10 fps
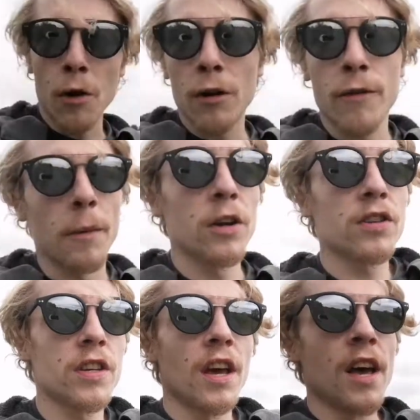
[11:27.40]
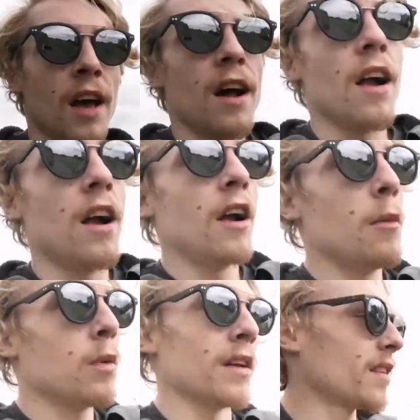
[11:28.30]
road from us.
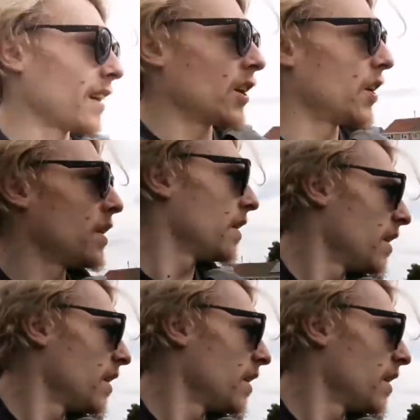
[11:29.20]
It's like a